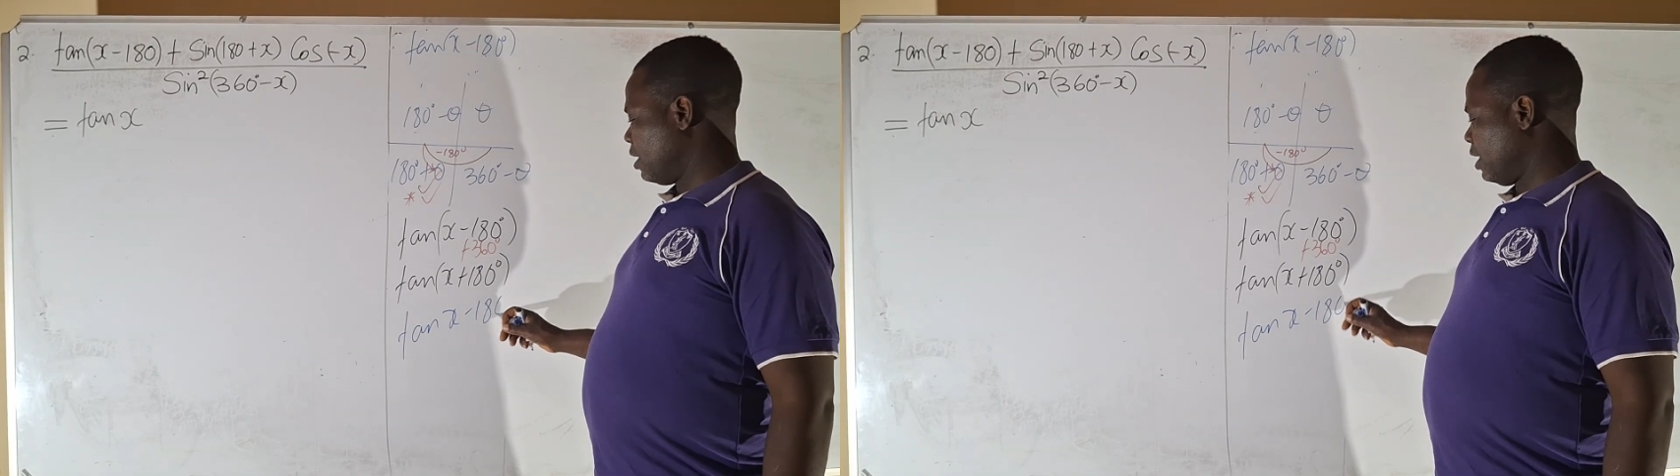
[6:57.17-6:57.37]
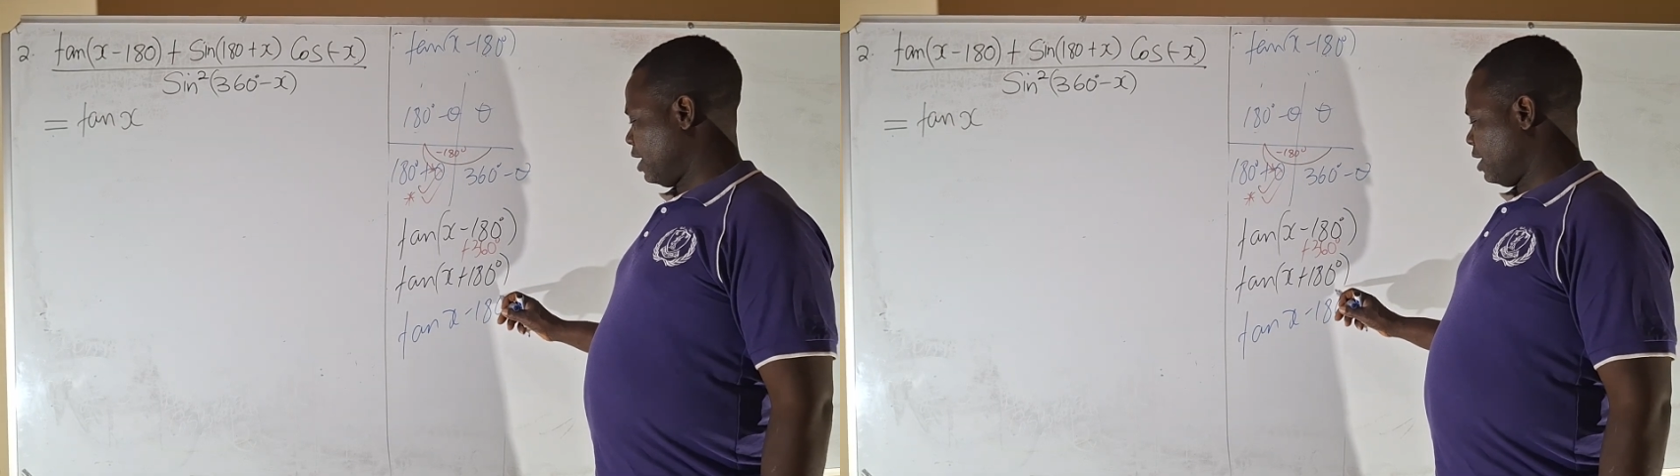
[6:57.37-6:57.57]

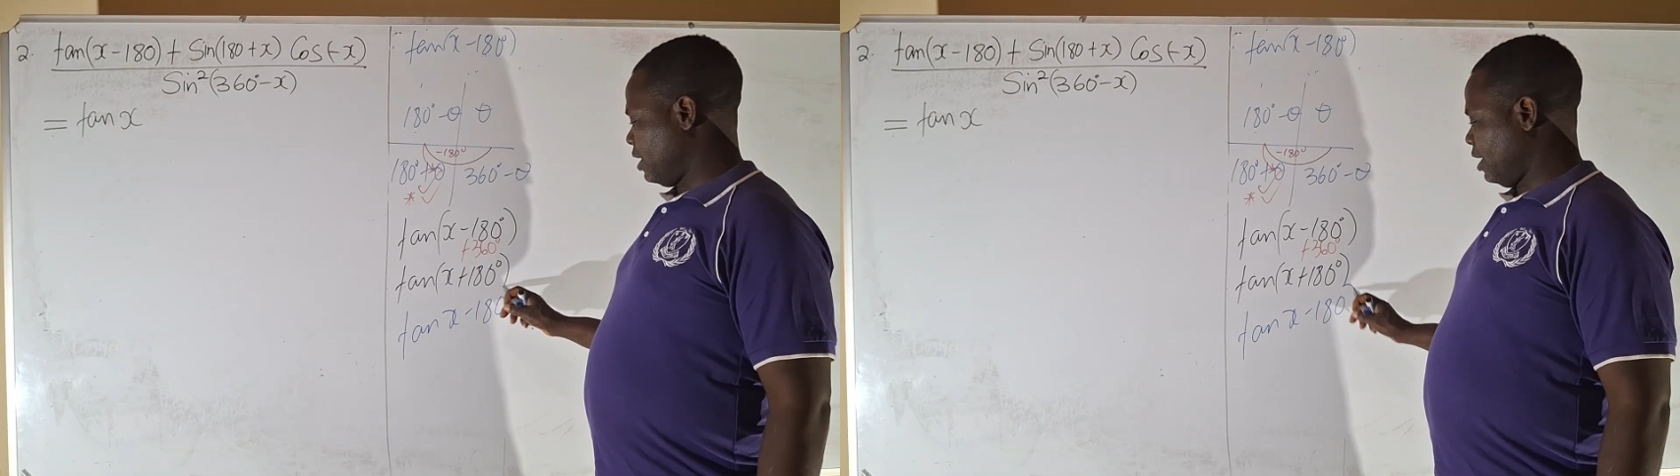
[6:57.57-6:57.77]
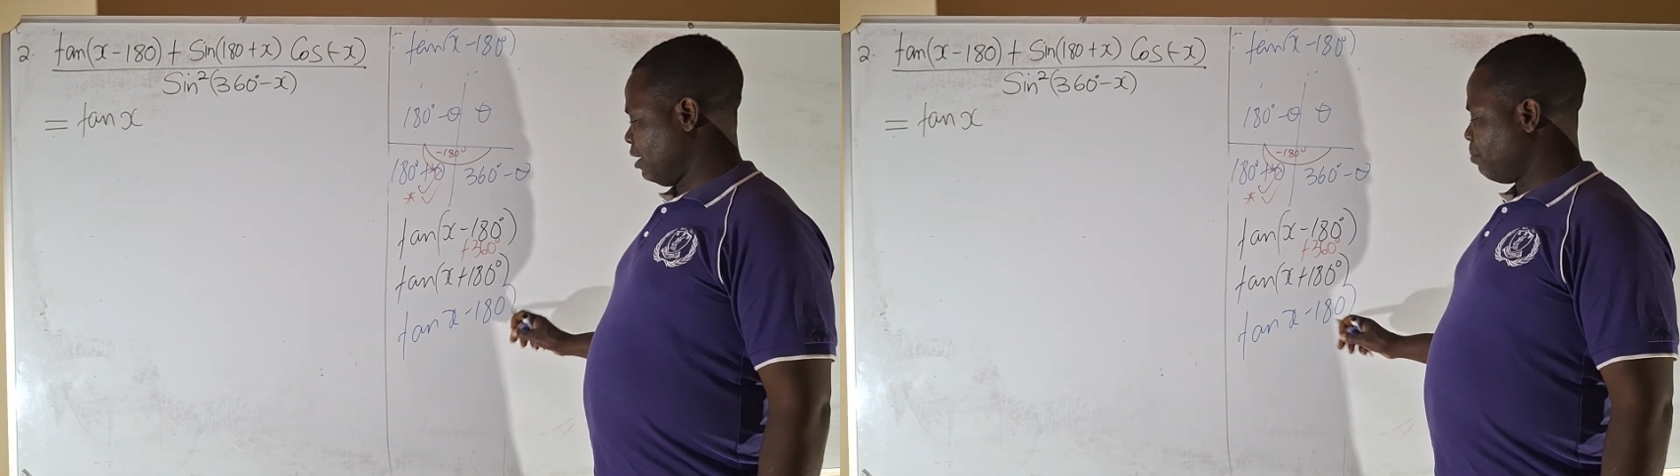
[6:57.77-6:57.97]

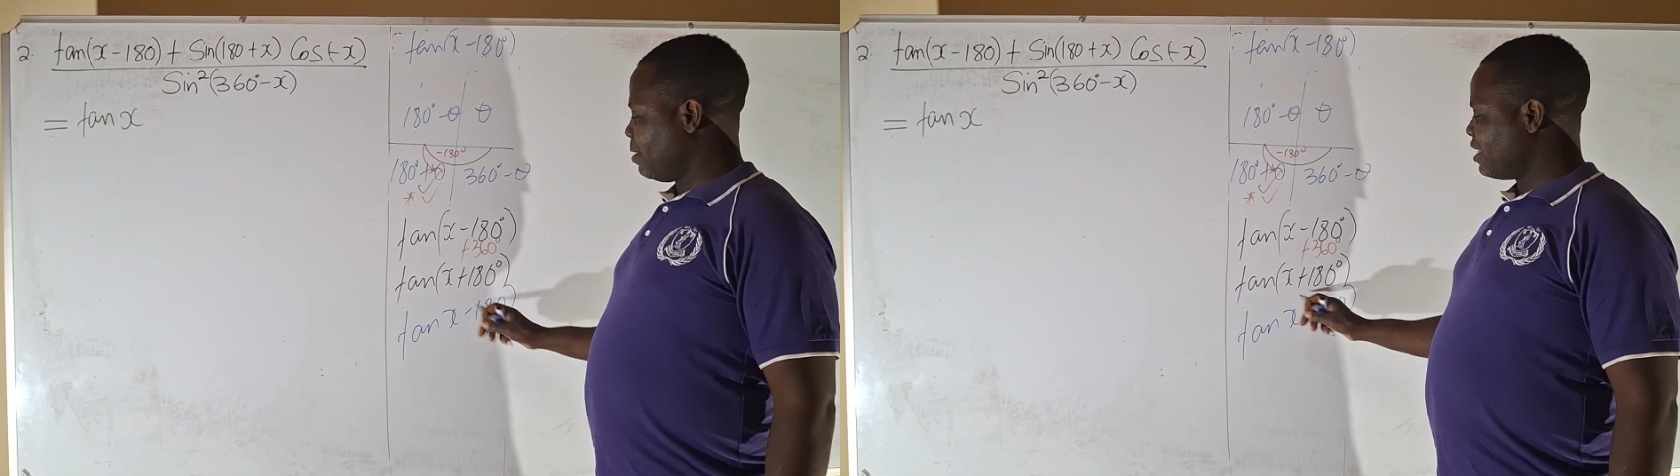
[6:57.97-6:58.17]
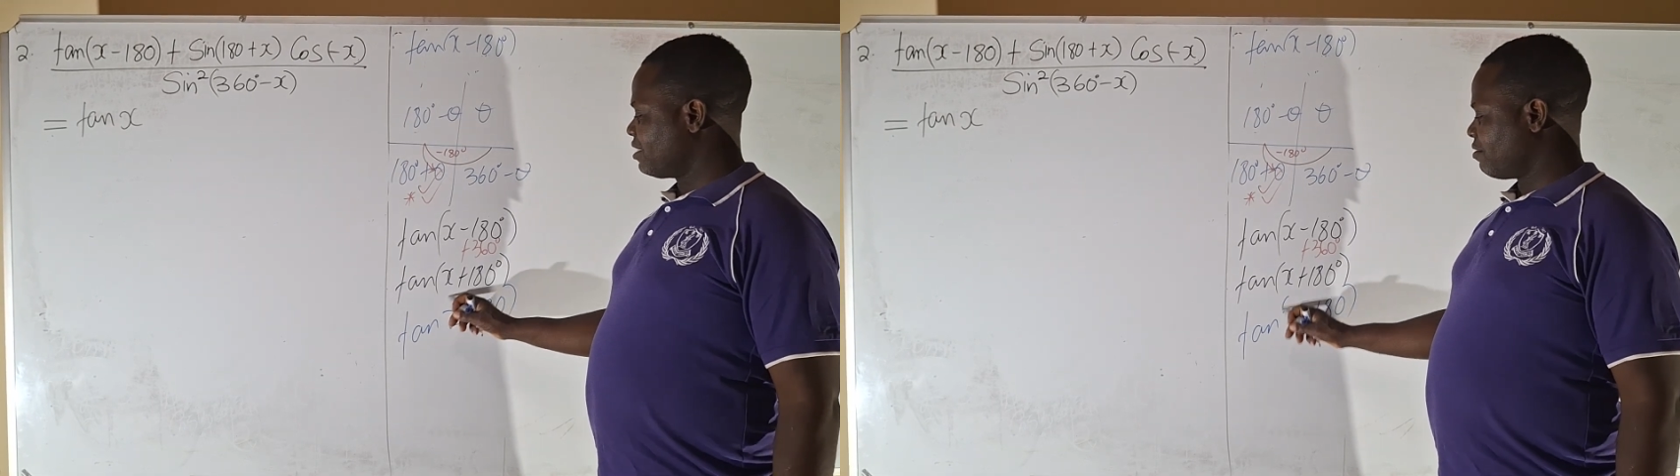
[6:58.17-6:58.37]
and in
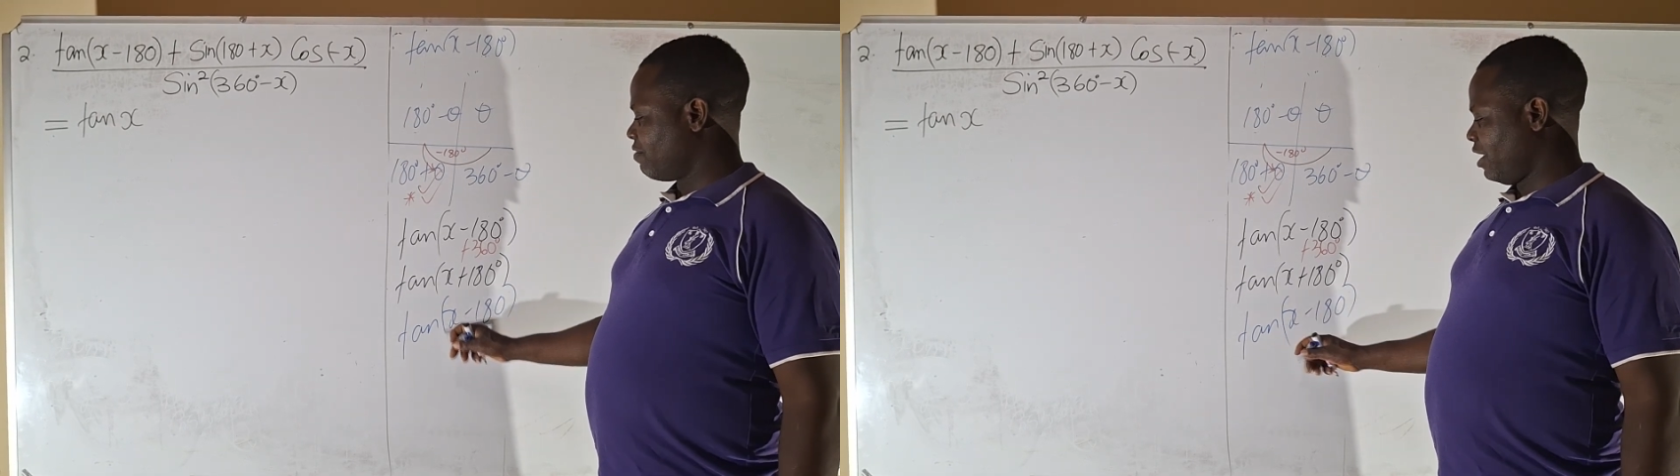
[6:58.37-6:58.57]
place of